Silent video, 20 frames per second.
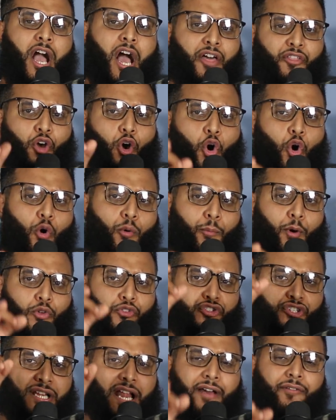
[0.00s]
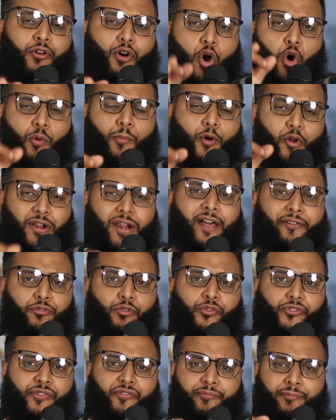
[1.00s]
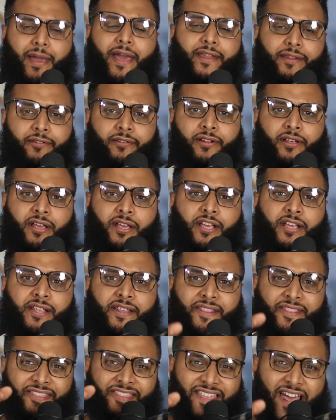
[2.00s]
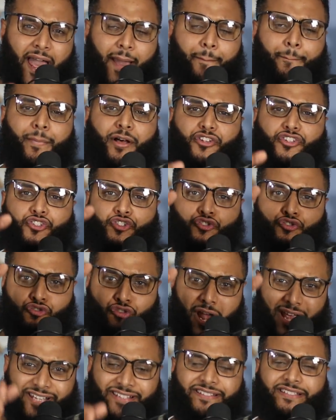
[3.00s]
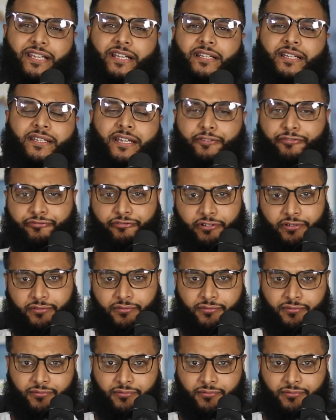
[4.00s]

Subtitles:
Are the hormone levels of men that much drastically different?